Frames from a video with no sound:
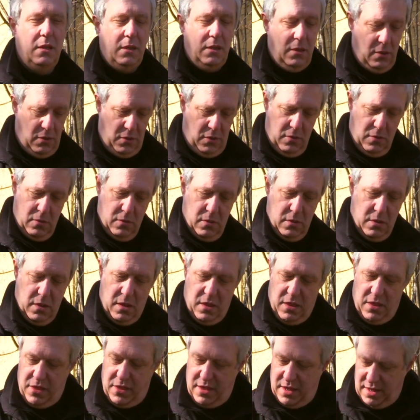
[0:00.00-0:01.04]
You do
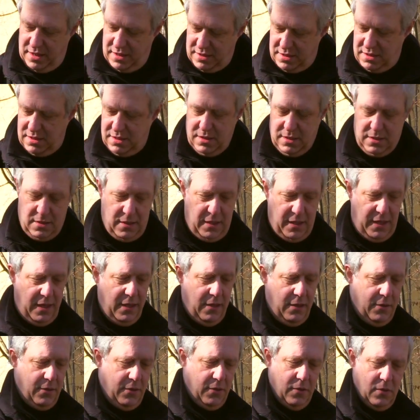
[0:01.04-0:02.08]
this, okay?
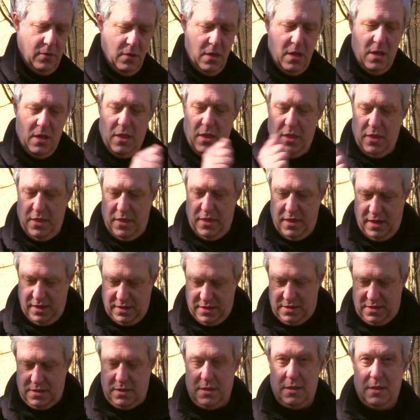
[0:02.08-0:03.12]
You do
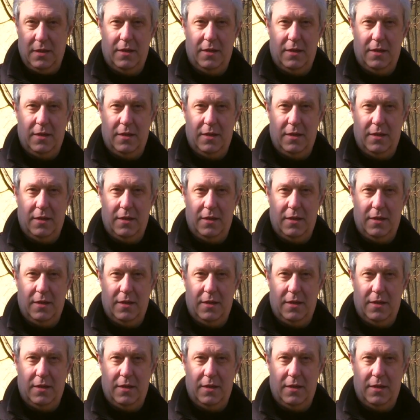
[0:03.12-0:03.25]
this.